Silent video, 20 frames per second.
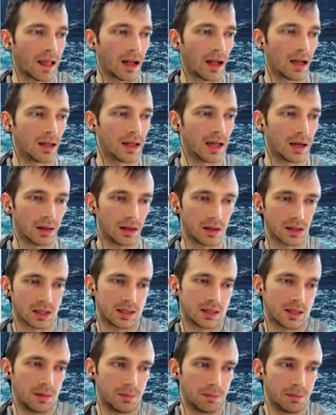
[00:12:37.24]
that
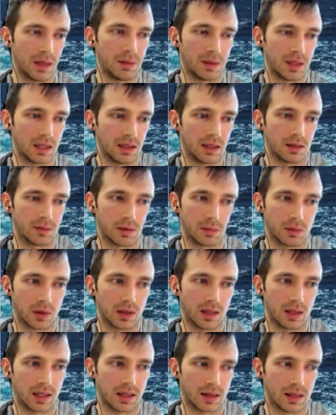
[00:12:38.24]
looks maybe a little bit
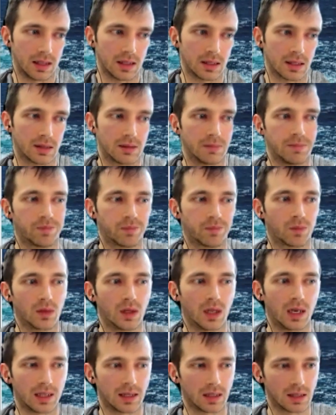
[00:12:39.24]
more like this.
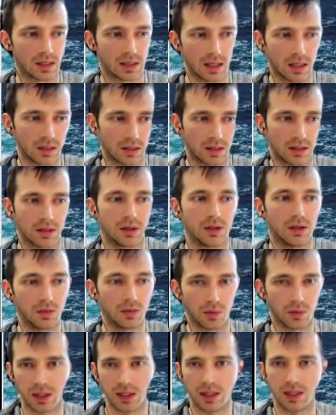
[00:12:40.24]
At the start, you
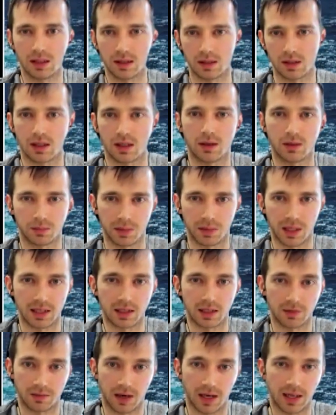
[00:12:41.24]
really need to start by
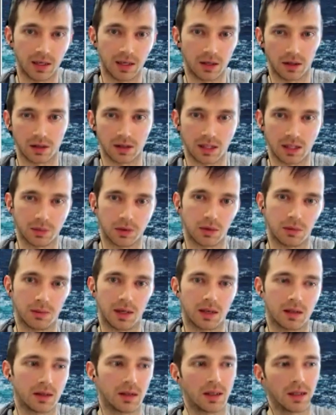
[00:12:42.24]
defining your conceptual
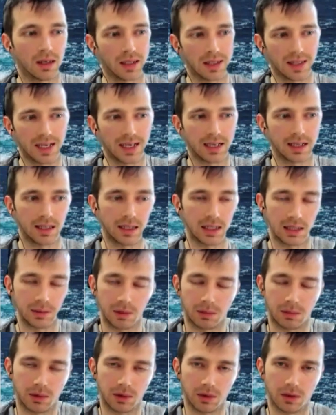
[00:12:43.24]
model, and I'm going to talk a little
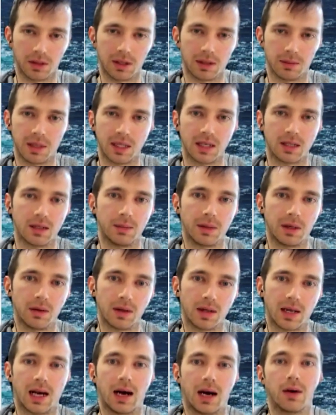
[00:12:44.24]
bit more in a bit
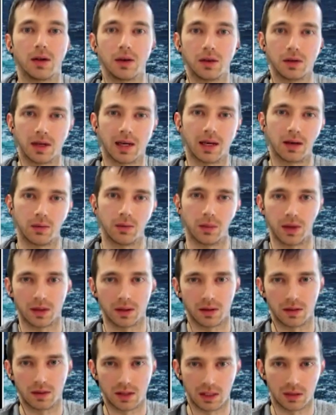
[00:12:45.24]
about how to do that
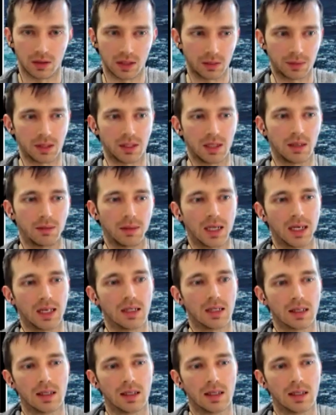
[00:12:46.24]
with serendipity in mind.